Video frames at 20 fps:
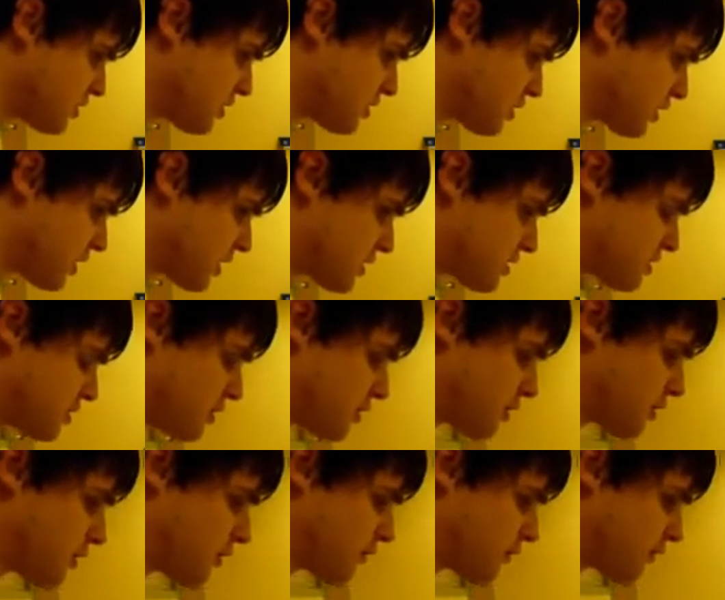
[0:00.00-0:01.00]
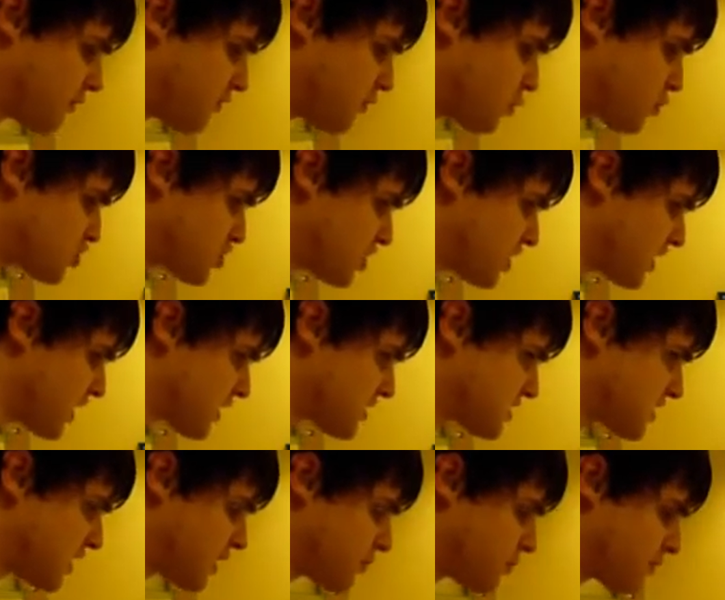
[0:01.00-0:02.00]
I unfortunately had
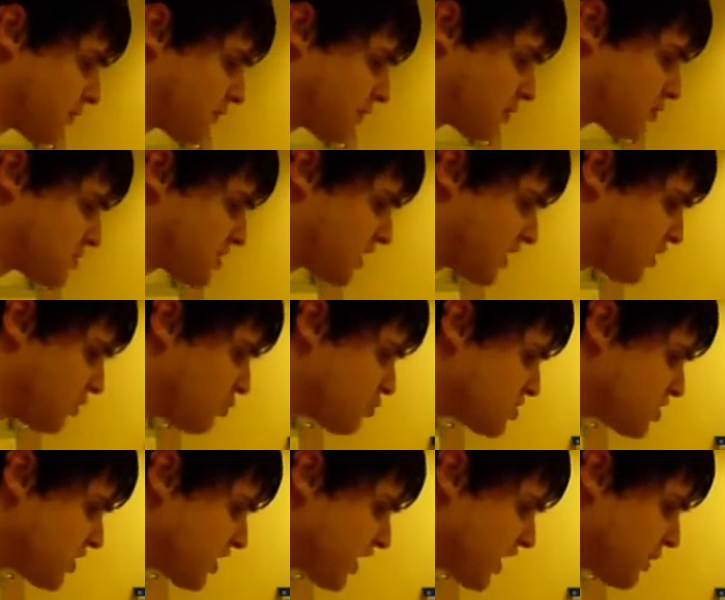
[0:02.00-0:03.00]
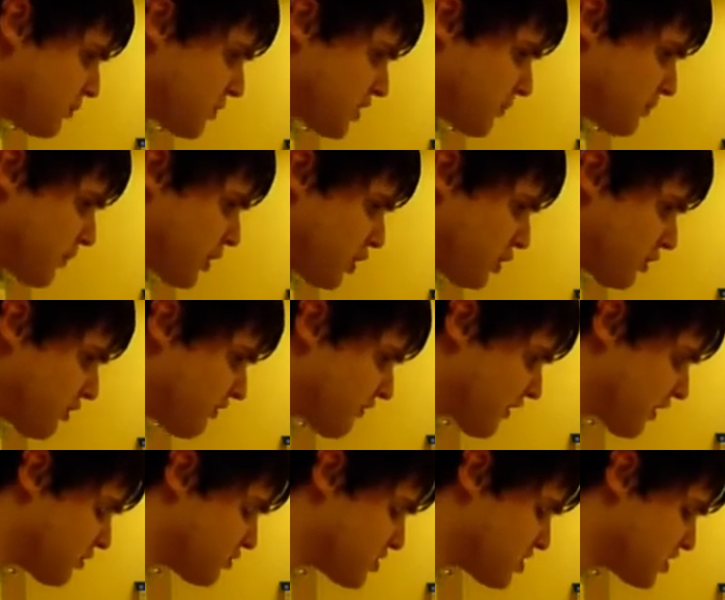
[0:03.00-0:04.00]
to get rid of those. And it also came with a
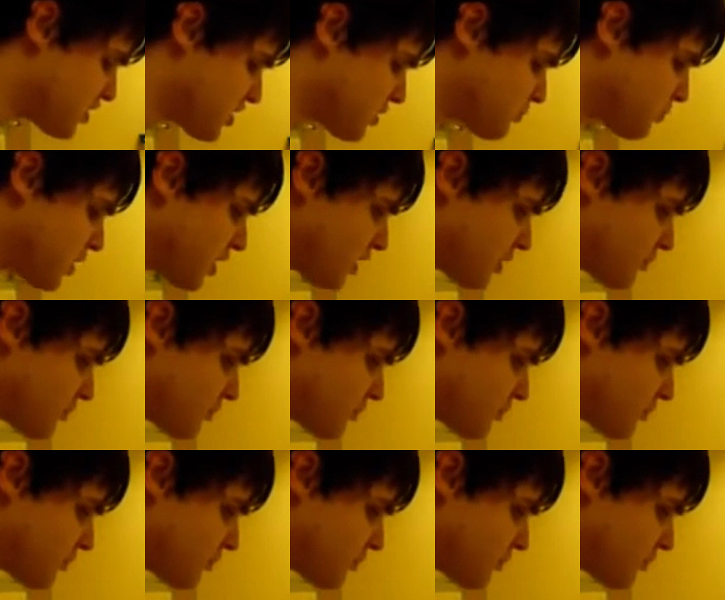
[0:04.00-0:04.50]
microphone, so you can plug a